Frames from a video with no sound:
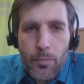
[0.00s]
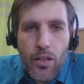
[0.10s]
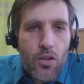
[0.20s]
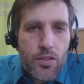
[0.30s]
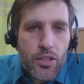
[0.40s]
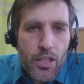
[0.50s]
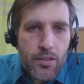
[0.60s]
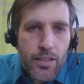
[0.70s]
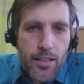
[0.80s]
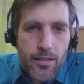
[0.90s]
because it
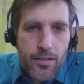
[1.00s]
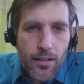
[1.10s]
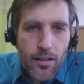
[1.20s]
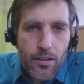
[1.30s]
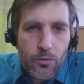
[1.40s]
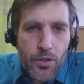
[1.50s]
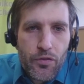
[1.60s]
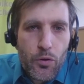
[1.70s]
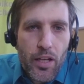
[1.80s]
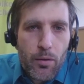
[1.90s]
just needs
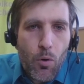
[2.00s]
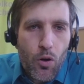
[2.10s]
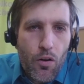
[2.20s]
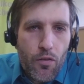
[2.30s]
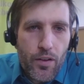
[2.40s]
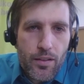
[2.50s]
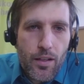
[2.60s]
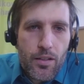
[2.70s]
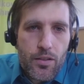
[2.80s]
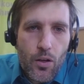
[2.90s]
refueling more often.
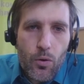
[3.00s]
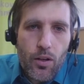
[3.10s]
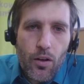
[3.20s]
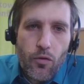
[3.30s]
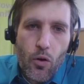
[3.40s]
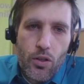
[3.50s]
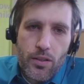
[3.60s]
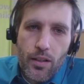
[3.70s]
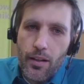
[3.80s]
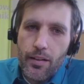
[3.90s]
So of
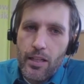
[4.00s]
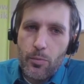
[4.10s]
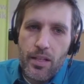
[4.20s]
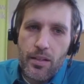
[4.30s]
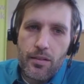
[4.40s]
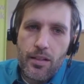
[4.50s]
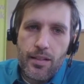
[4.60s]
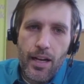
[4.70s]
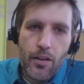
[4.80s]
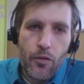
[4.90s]
course, it has to be
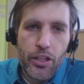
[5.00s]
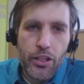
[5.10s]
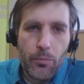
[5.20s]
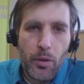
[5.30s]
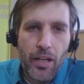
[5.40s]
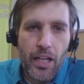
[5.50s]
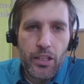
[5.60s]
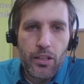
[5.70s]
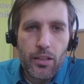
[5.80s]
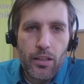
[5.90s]
decided for each
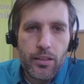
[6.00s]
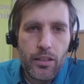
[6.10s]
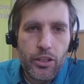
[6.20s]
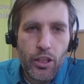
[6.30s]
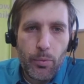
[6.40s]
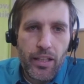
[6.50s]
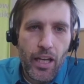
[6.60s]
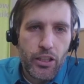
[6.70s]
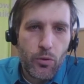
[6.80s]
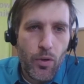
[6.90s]

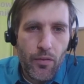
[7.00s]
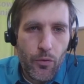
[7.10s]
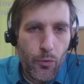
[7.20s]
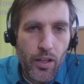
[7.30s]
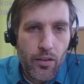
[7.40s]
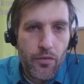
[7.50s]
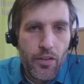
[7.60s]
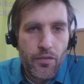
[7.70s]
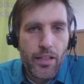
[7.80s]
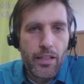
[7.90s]
application whether
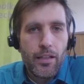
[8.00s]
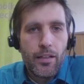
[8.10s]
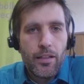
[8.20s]
350